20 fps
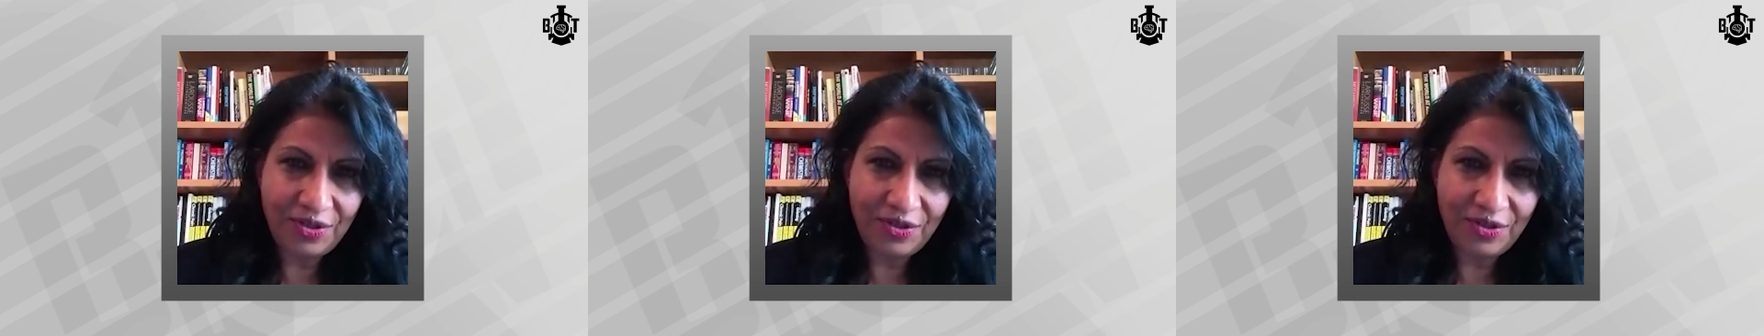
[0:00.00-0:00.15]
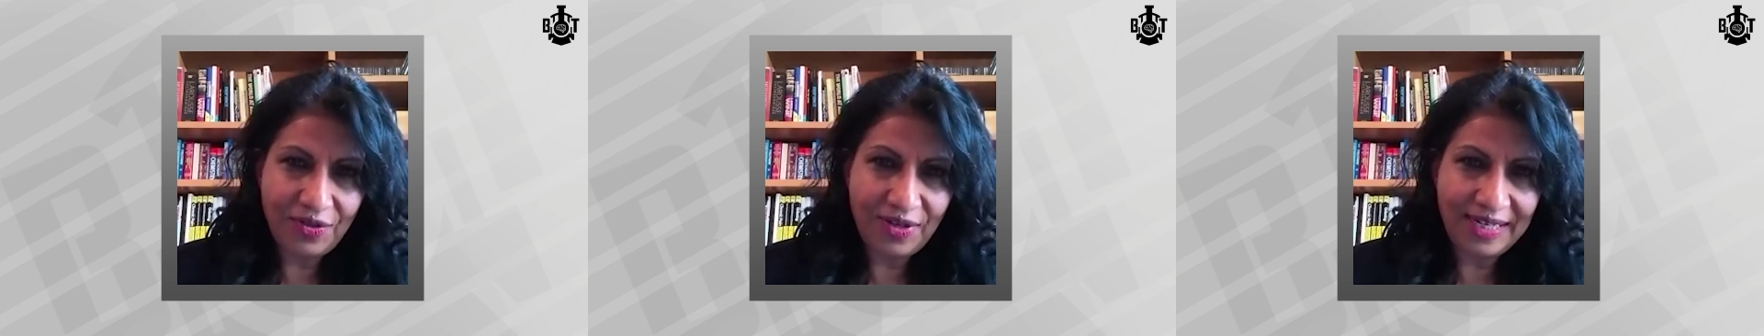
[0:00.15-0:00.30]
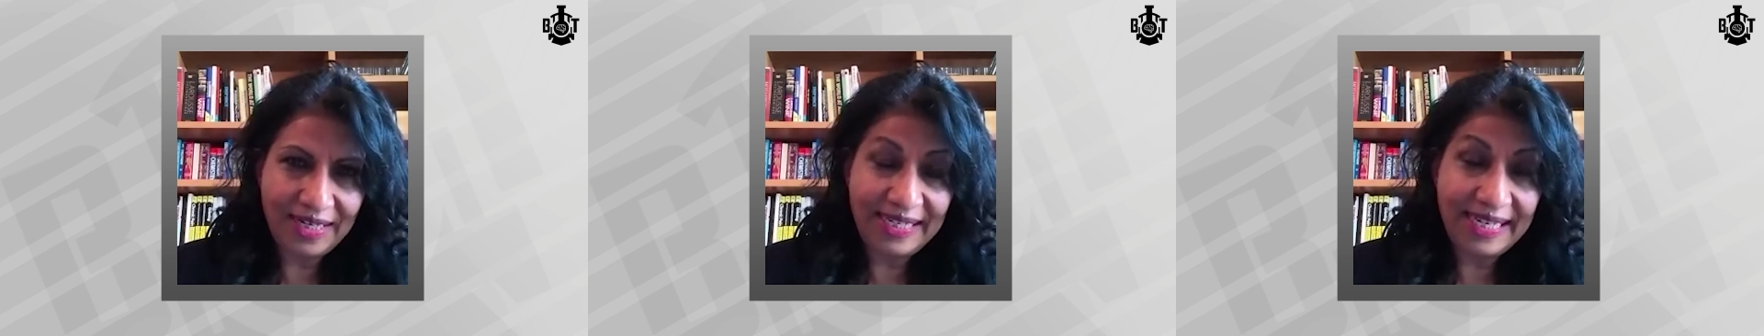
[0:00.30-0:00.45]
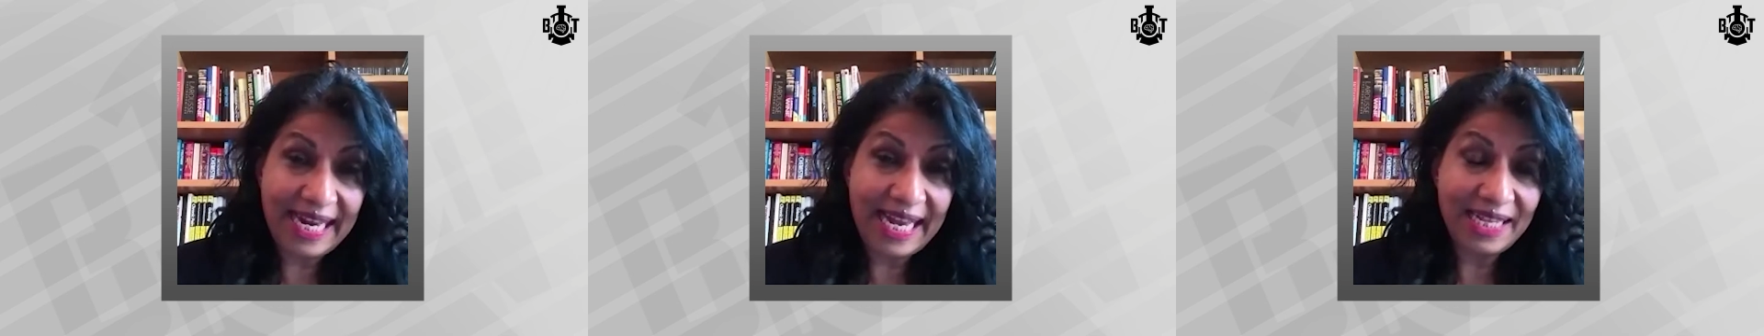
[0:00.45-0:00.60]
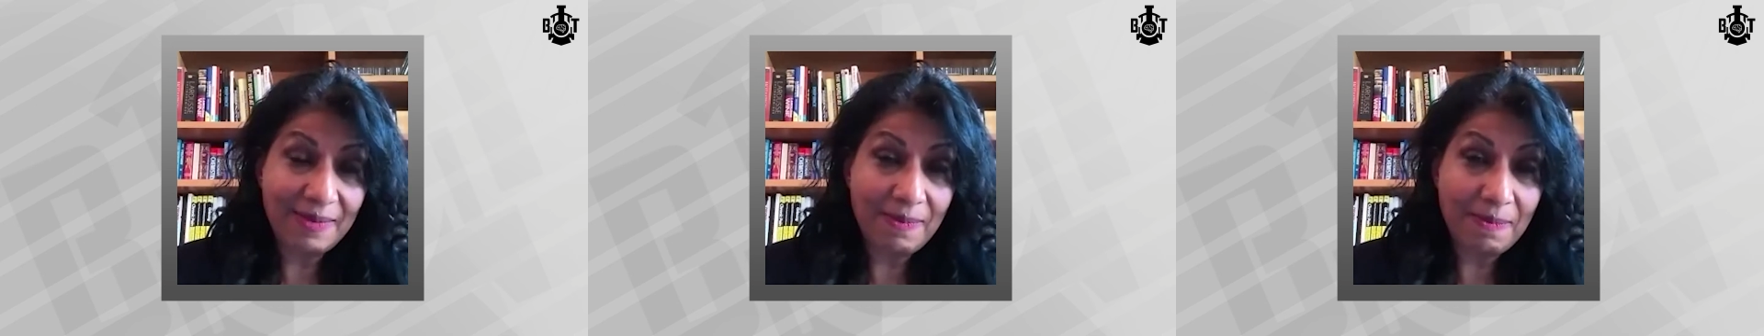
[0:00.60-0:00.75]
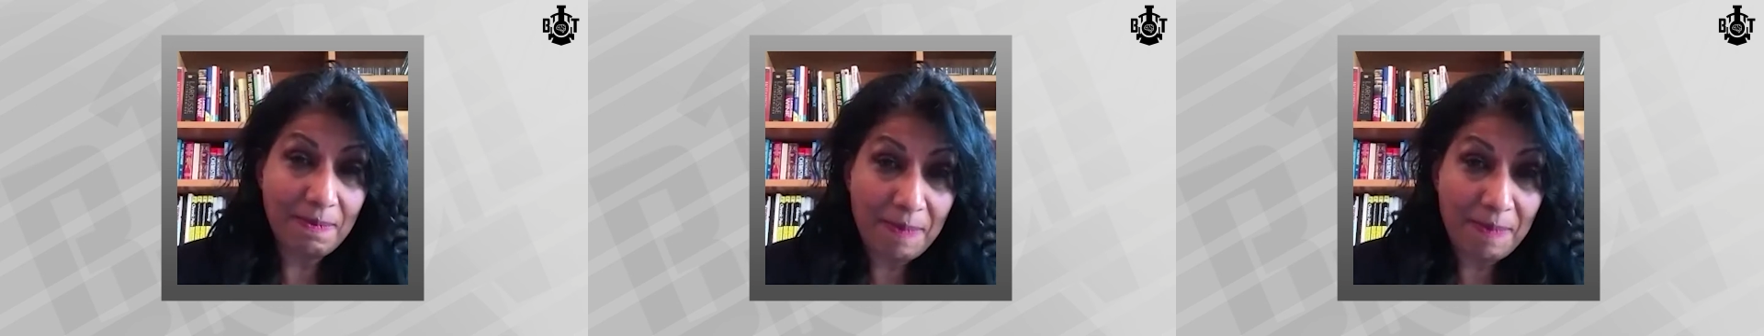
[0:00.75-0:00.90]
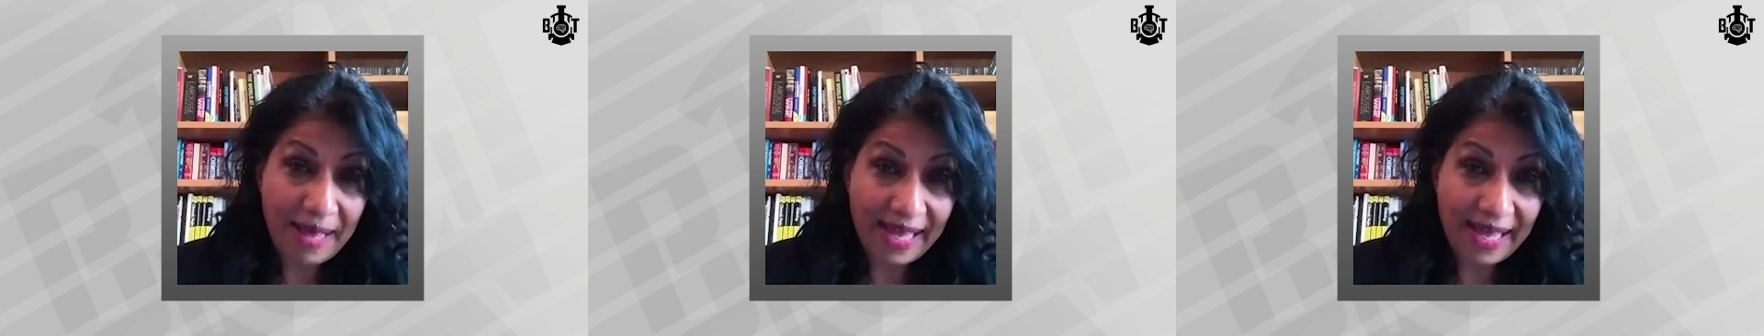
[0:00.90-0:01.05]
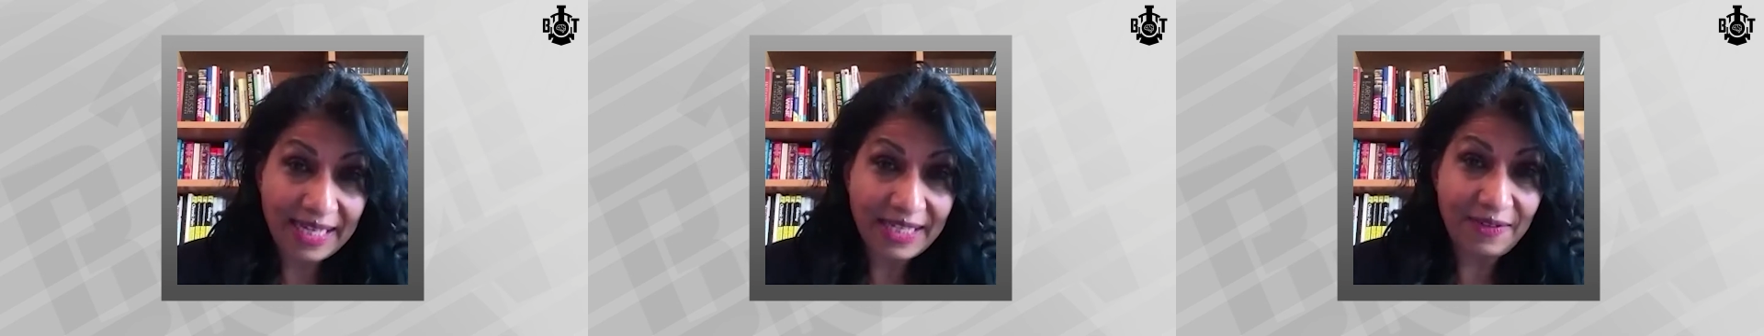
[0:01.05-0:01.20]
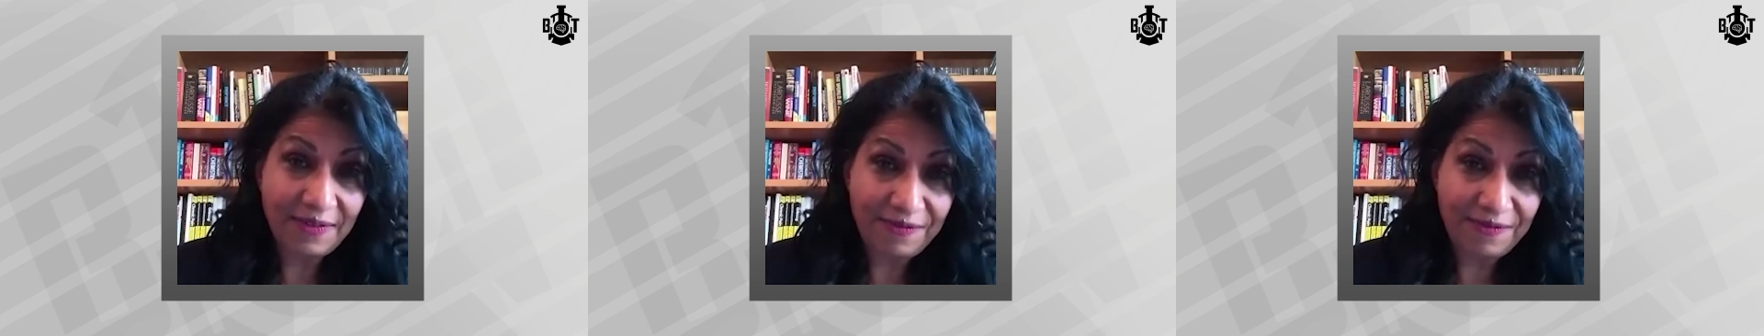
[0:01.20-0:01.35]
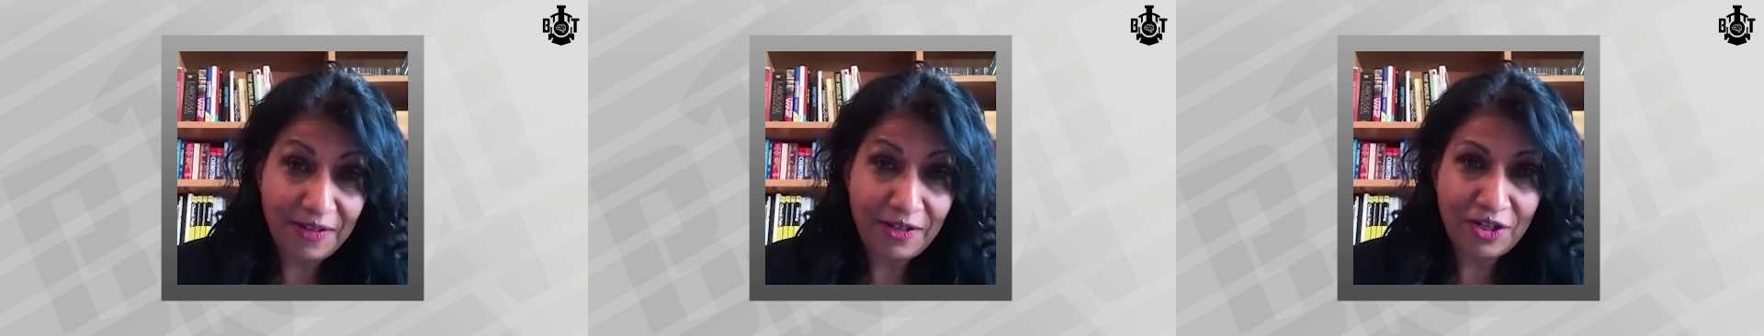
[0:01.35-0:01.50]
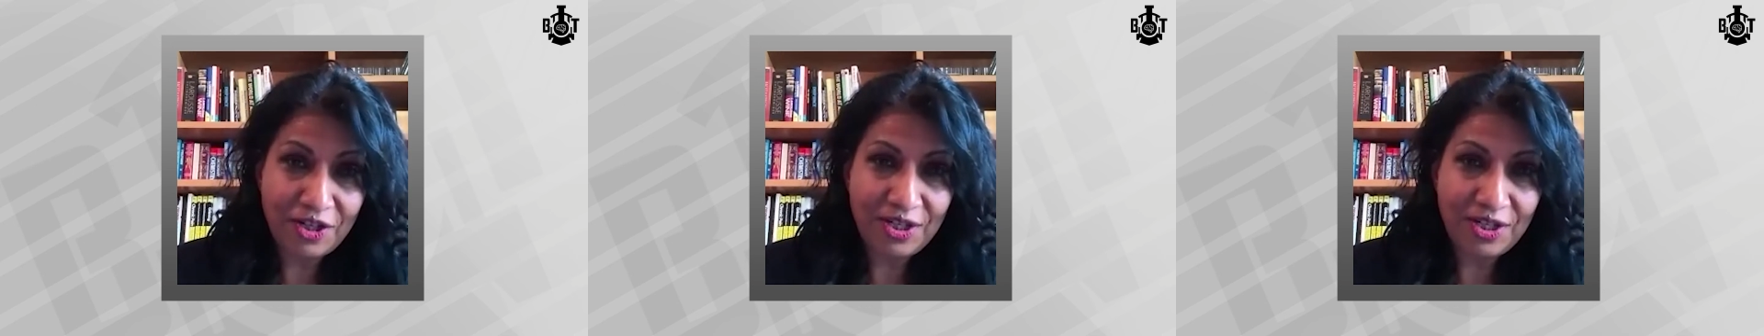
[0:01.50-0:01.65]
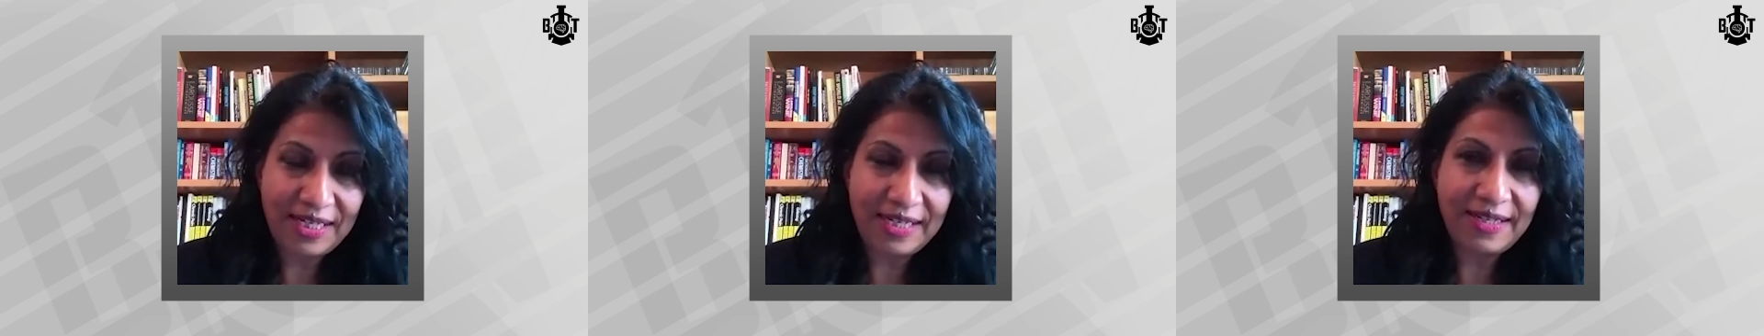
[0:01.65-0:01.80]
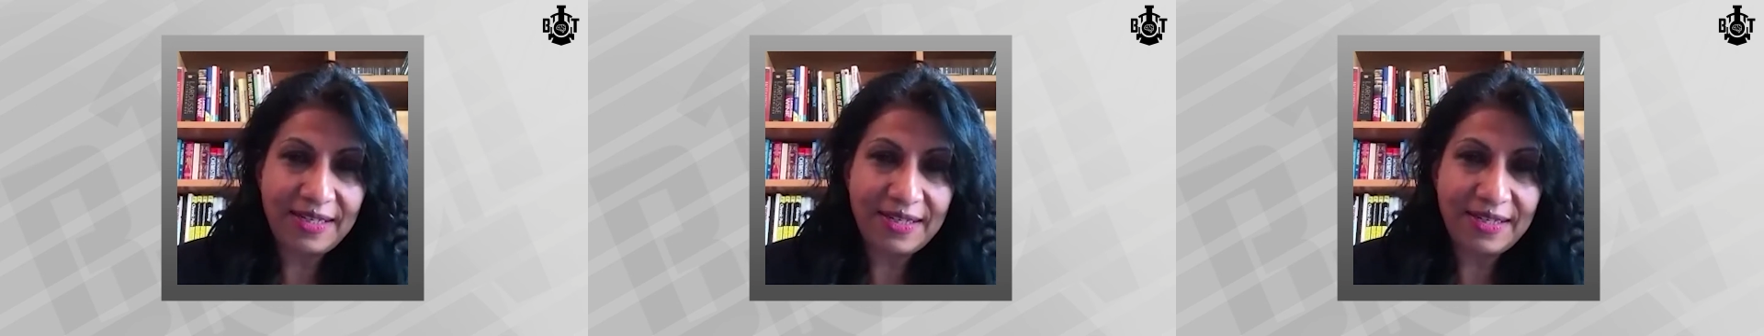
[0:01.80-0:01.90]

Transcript: try to get them back to functioning in